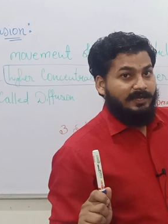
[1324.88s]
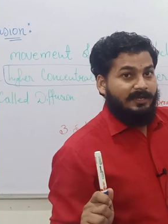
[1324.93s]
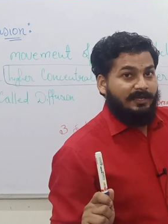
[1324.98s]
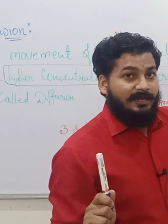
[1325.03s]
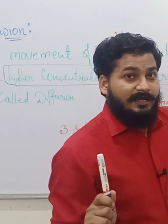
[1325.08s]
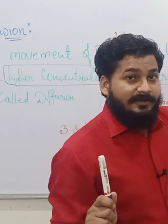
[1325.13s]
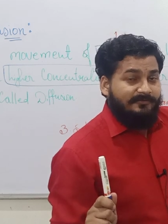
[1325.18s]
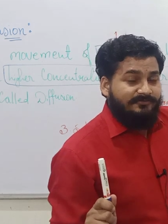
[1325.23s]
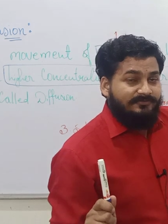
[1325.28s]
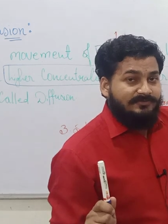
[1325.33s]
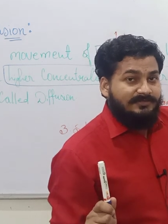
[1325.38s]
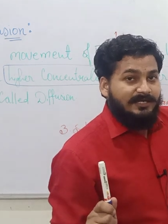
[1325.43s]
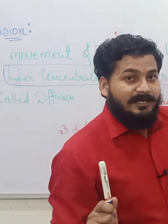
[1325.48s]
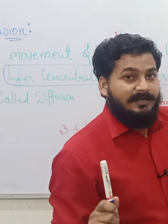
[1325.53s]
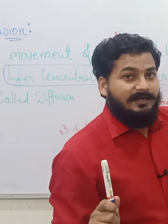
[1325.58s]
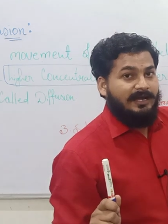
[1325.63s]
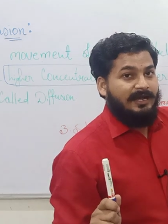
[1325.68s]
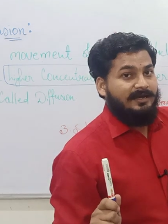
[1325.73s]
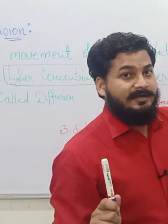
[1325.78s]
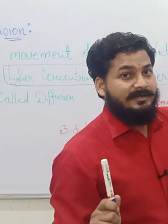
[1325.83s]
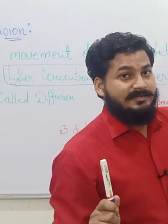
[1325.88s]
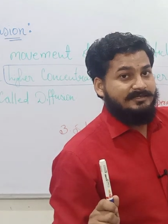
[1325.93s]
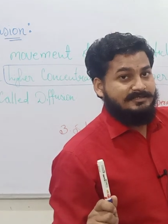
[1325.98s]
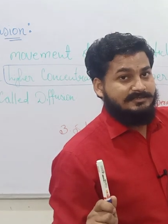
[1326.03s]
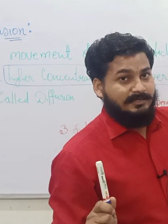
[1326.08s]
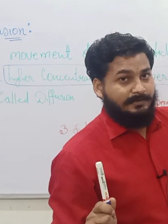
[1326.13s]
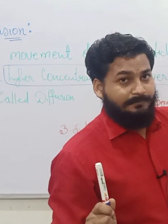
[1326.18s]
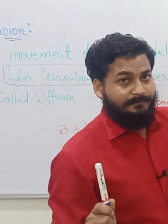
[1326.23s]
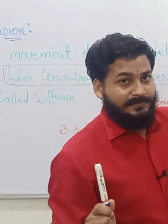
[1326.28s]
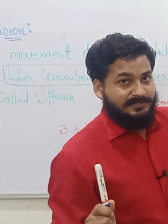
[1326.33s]
If there
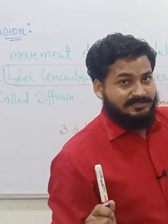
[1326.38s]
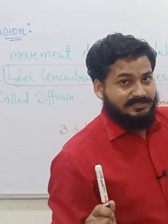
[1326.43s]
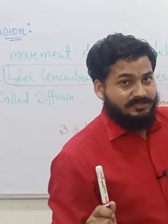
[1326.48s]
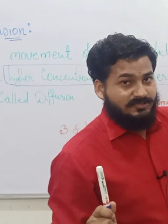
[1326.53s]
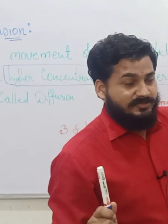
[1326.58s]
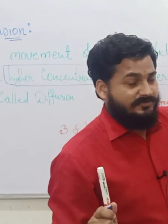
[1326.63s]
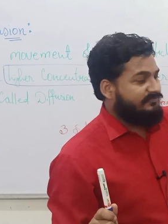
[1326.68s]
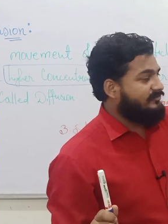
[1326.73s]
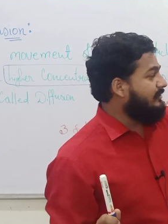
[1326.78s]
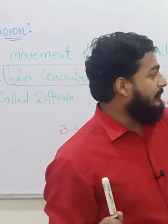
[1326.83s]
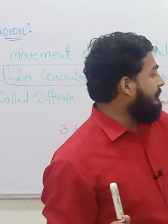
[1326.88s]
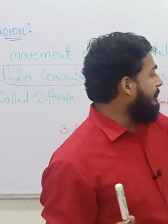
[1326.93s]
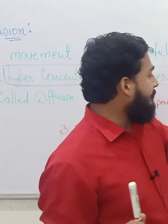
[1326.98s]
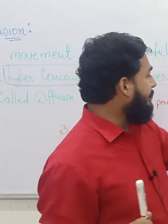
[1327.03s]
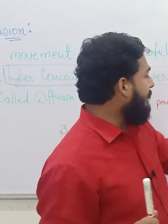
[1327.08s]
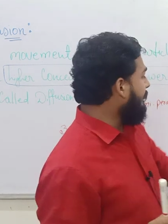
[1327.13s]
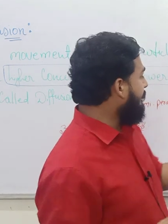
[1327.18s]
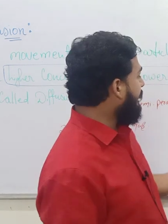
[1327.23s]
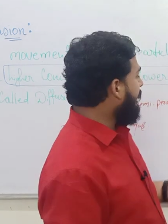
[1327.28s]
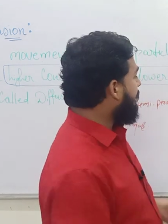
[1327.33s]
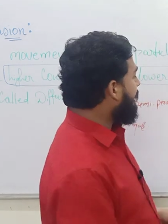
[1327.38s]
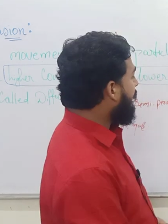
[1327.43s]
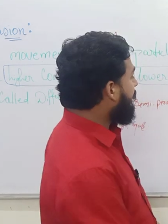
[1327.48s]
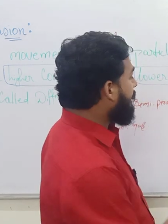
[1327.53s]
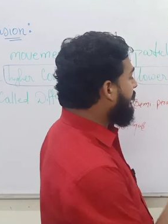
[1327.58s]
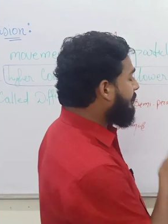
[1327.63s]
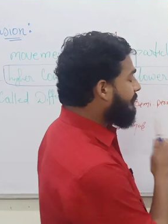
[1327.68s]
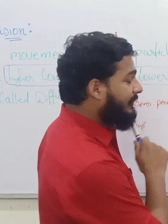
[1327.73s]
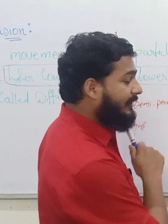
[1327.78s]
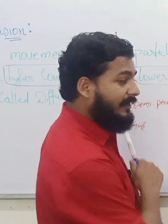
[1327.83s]
is a presence of semi-permeable
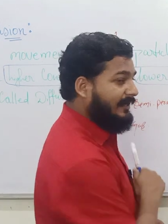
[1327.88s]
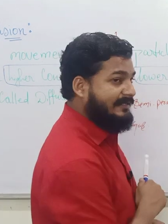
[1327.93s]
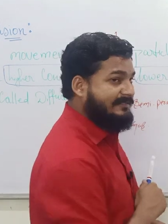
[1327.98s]
membrane,